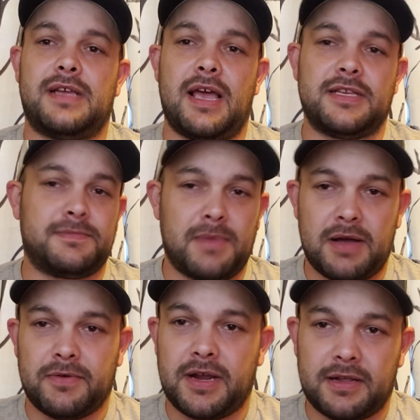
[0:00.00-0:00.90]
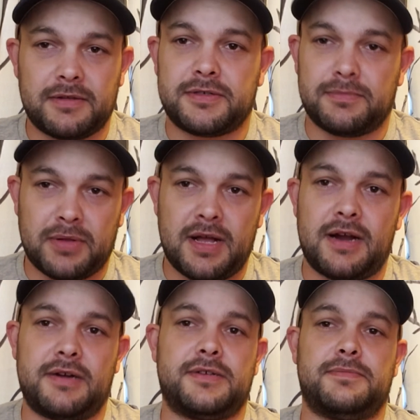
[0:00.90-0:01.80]
as my regular
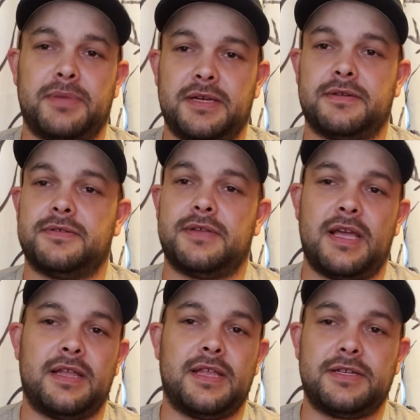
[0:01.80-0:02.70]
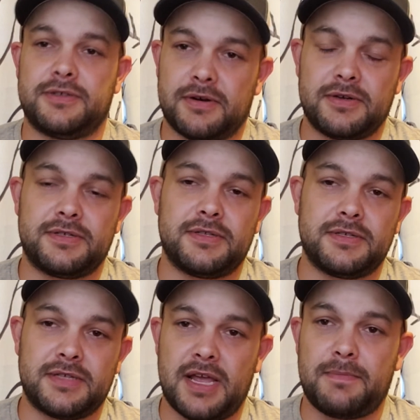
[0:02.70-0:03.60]
supplier's bales, and they charge the
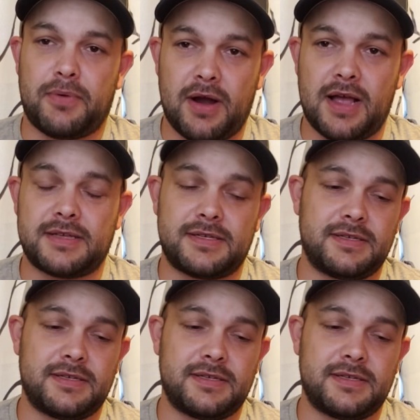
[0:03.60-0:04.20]
same price.